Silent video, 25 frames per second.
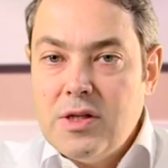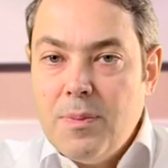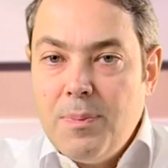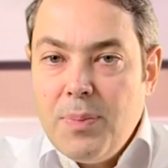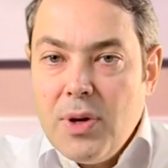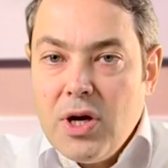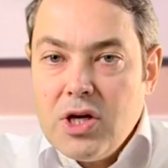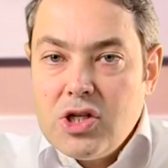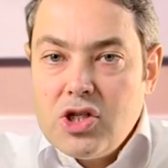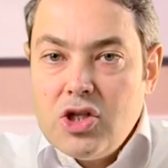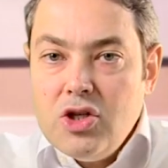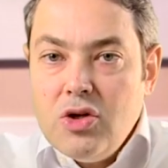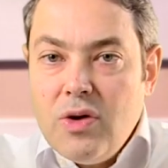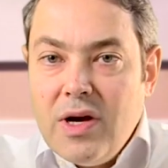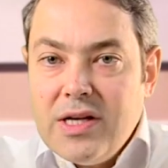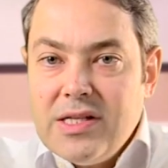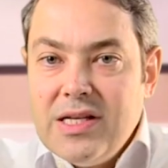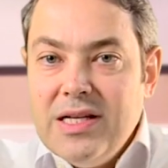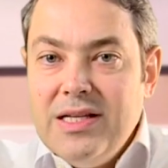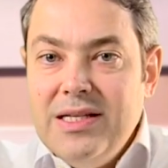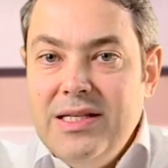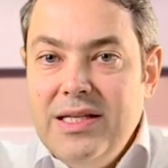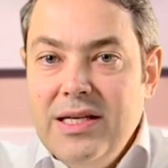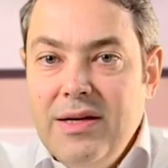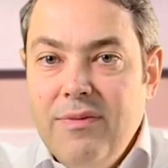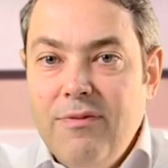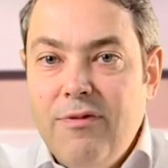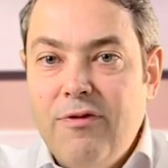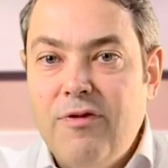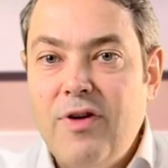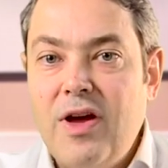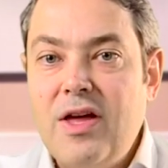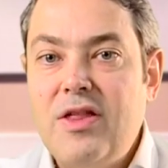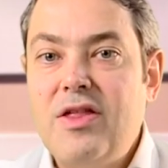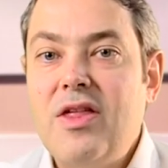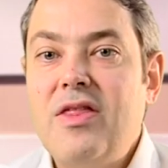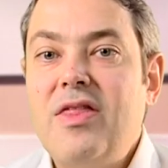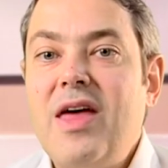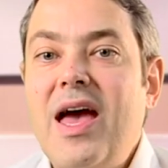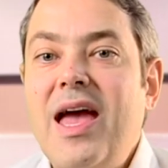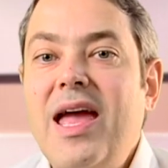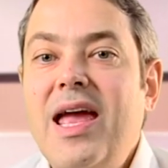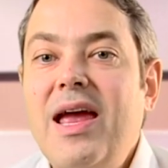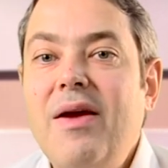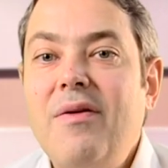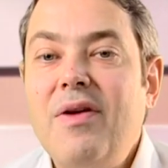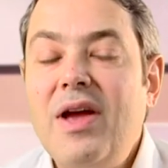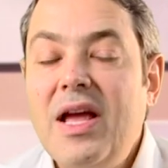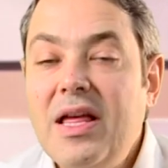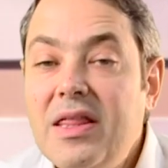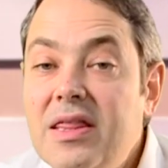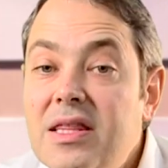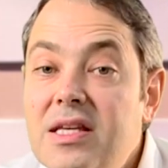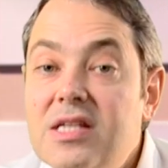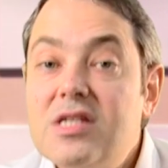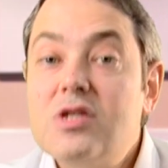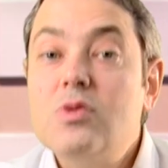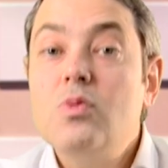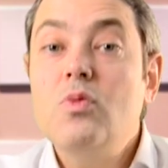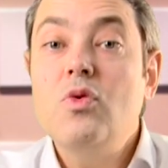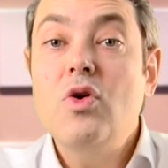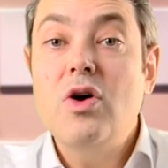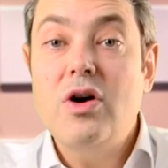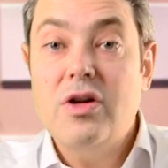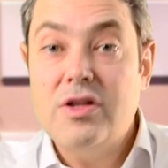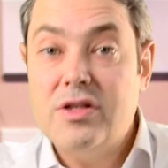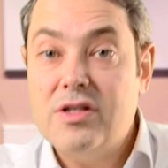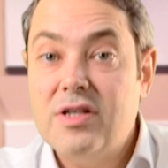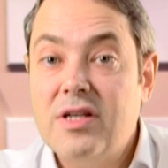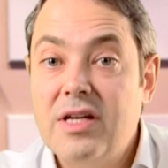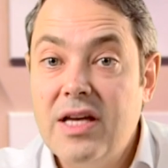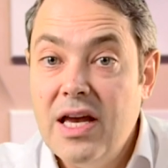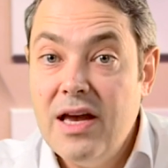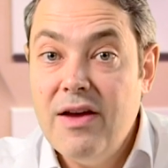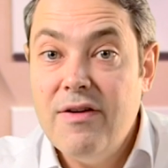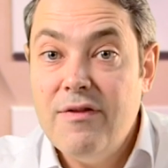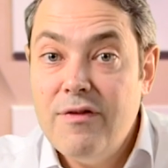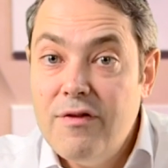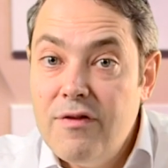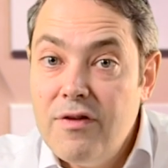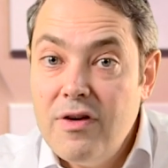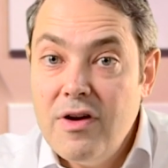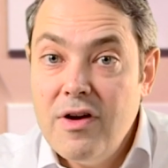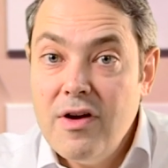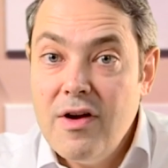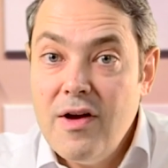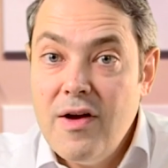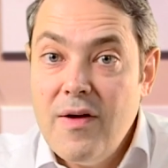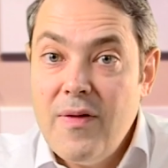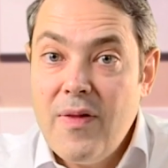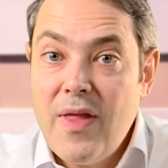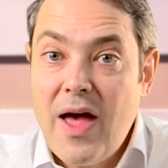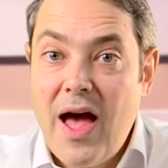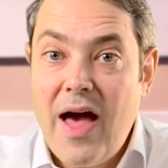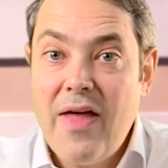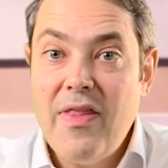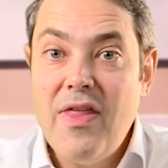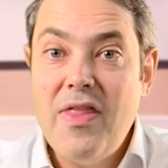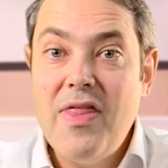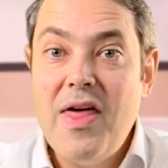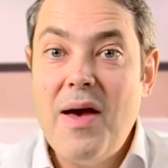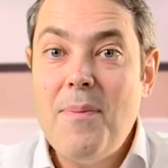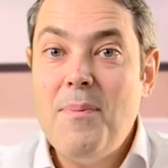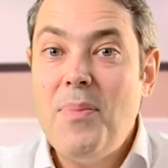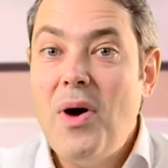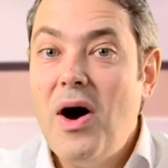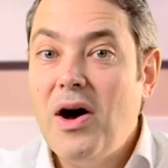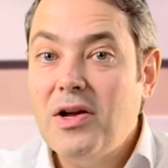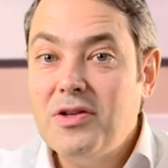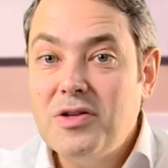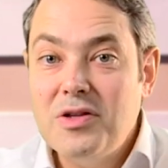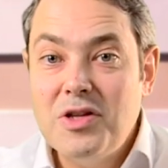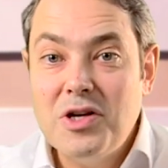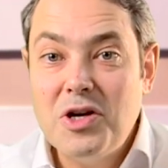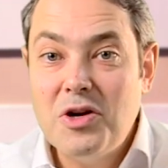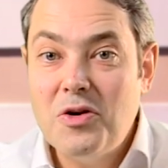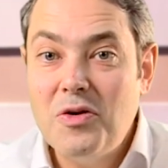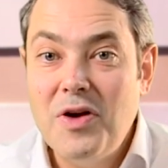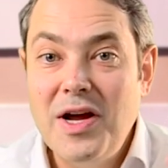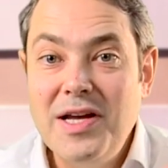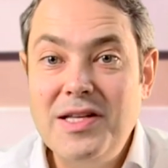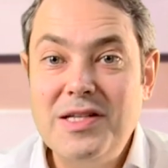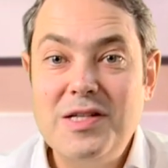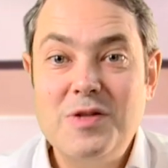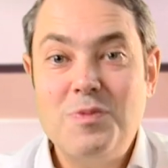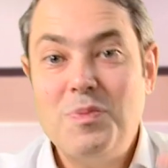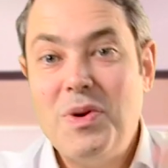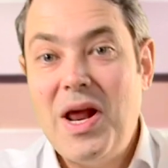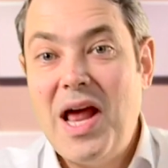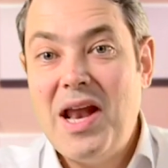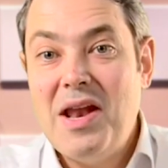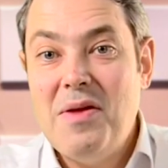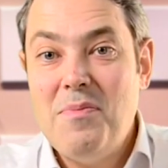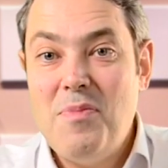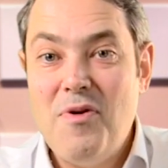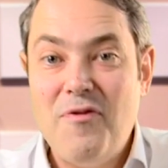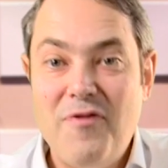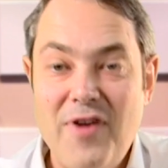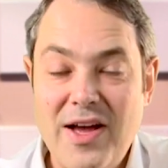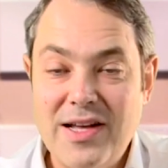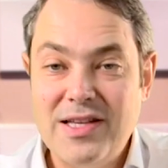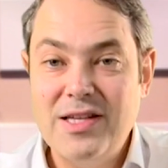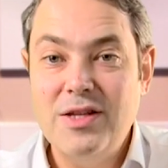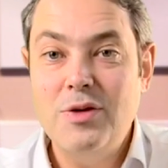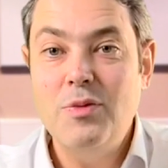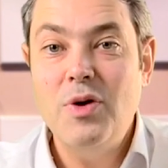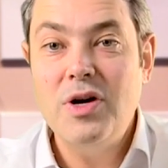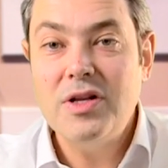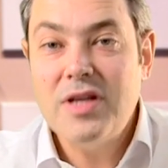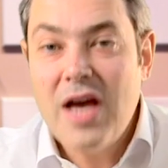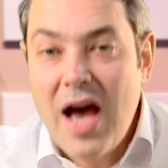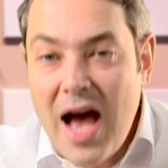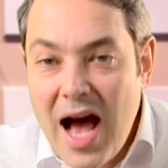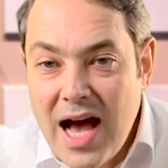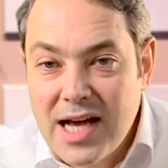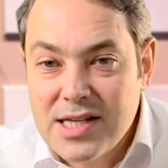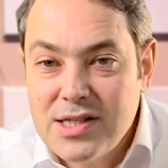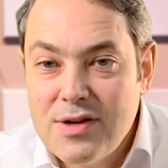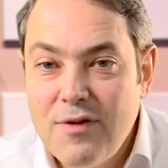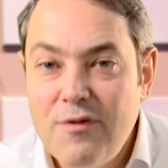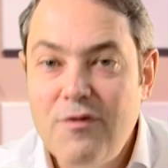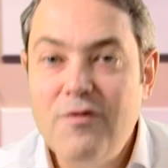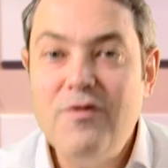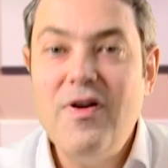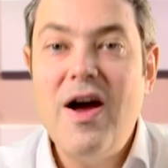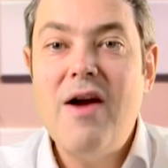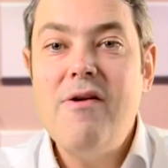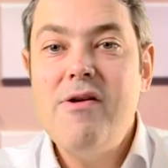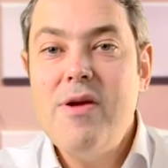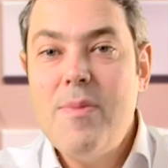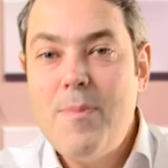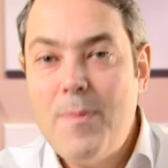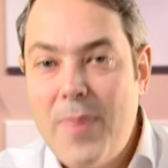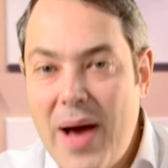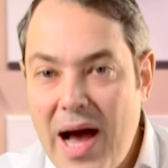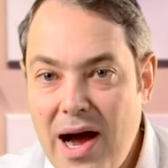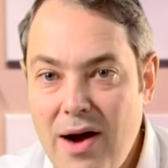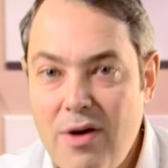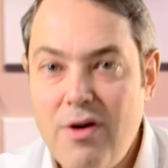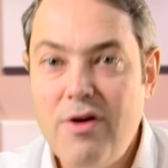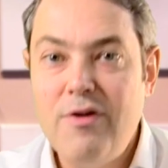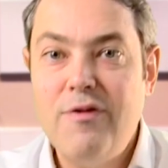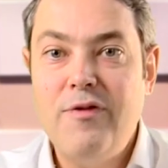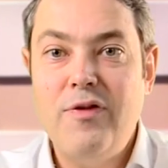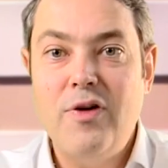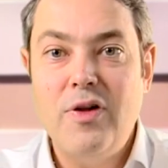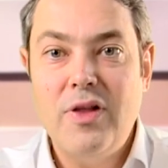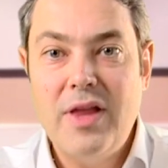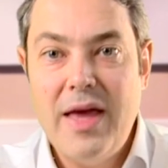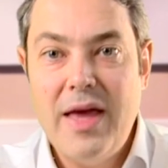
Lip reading: a person who has a deep faith that they're here in this world to give, and that they're part of the Creator's plan in perfecting the world, has a very powerful